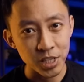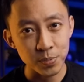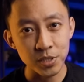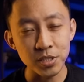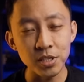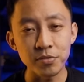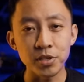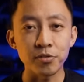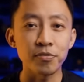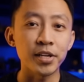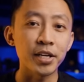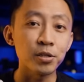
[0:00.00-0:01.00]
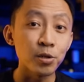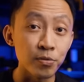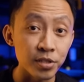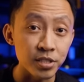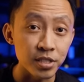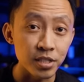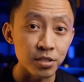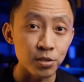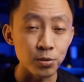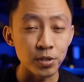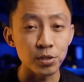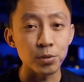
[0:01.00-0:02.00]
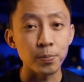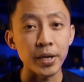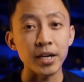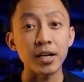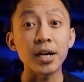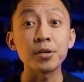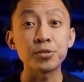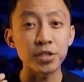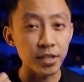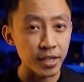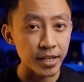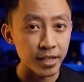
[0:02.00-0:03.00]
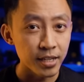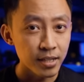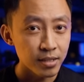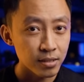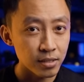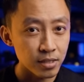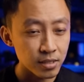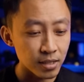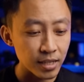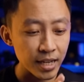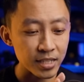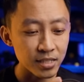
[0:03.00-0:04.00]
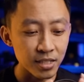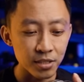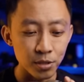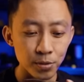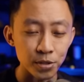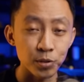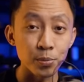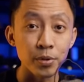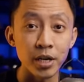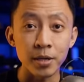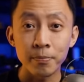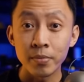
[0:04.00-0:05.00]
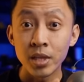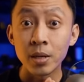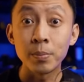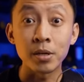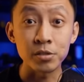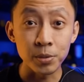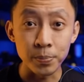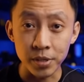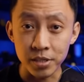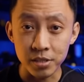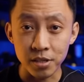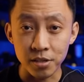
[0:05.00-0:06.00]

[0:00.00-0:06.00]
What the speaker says: Especially if you're flying overseas, you want to pack ultralight. This is the last thing you want to bring multiples